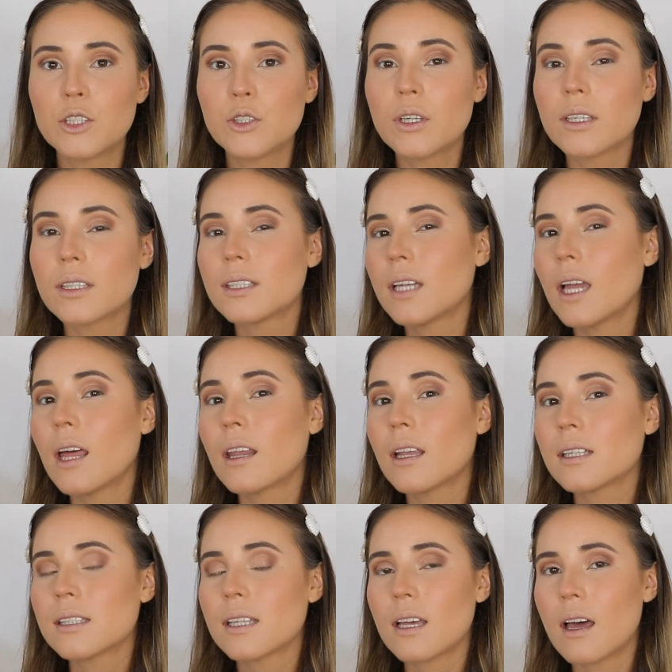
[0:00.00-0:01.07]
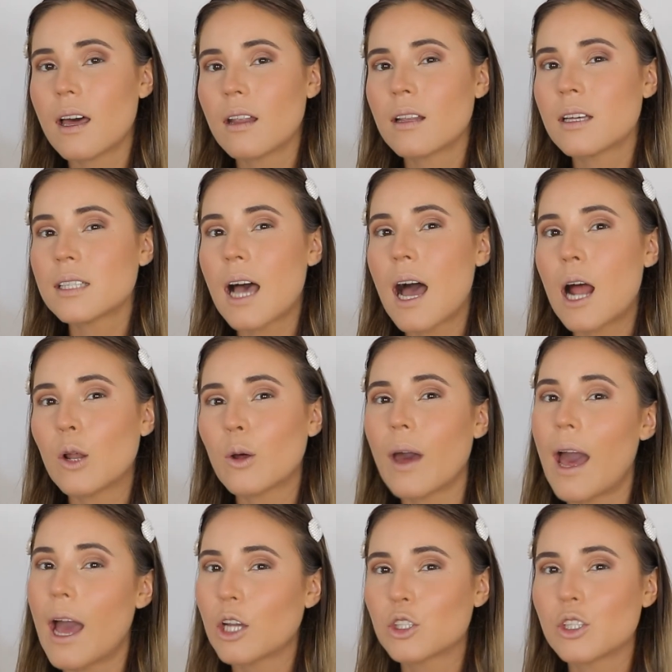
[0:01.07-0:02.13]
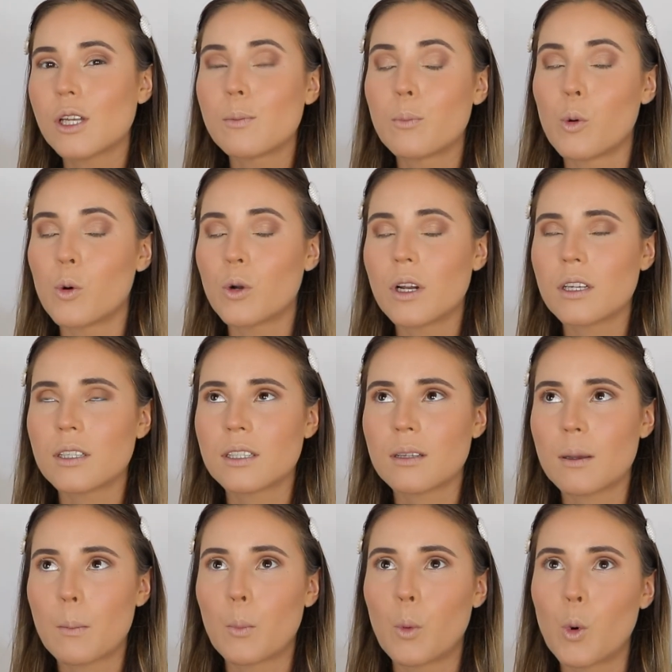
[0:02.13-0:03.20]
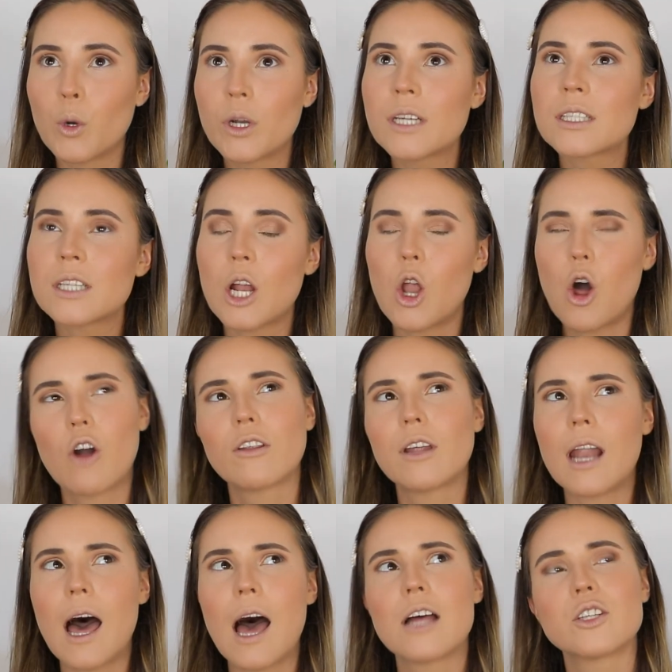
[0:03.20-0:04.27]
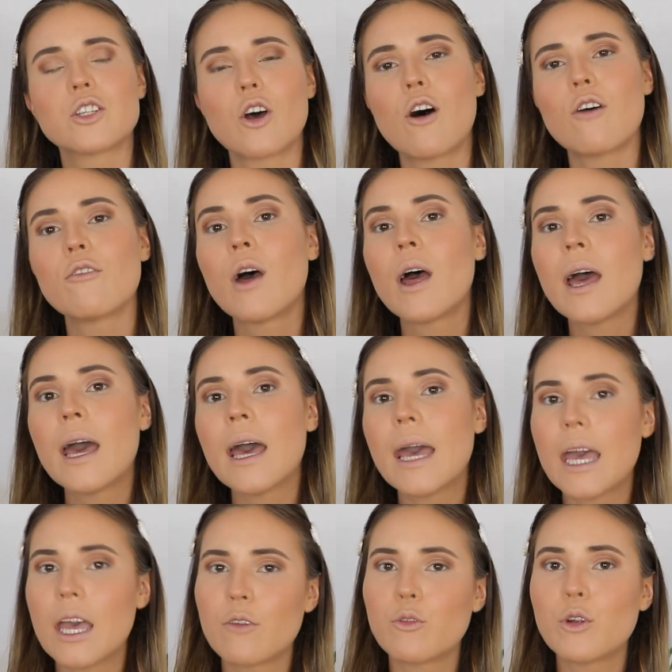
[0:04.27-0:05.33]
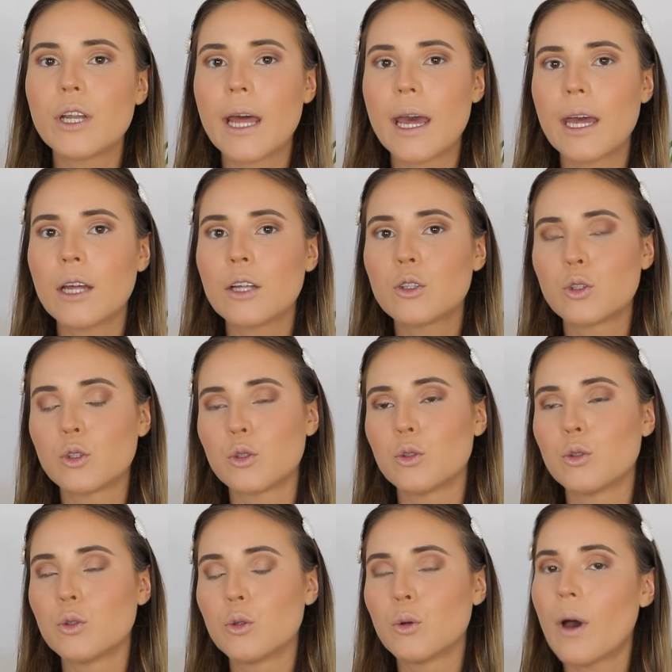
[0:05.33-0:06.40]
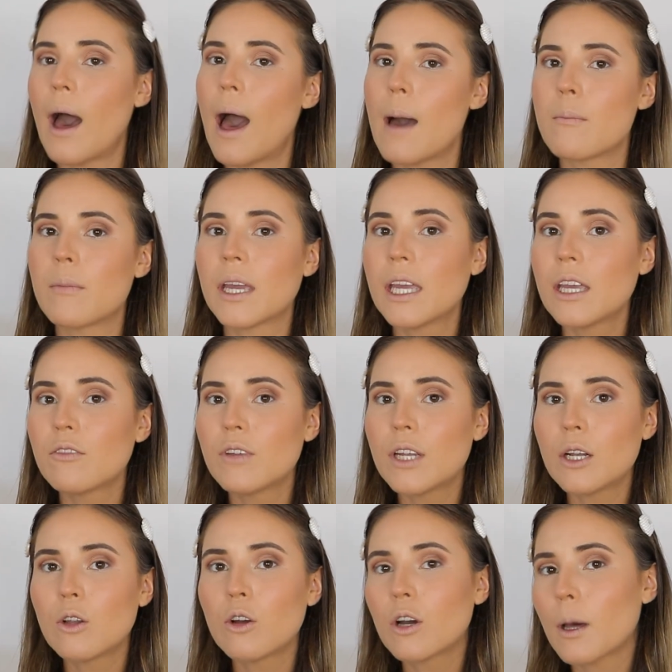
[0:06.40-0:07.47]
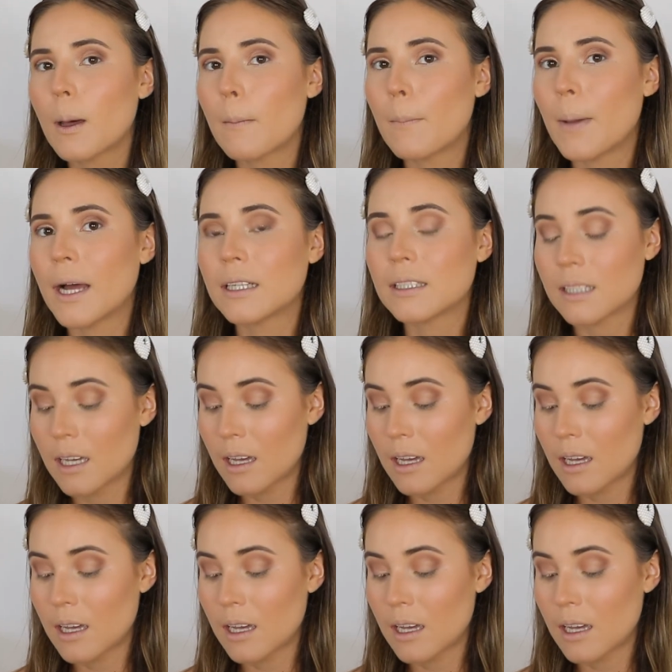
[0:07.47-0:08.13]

you can see, this eye look actually borders along the lines of everyday to evening look, but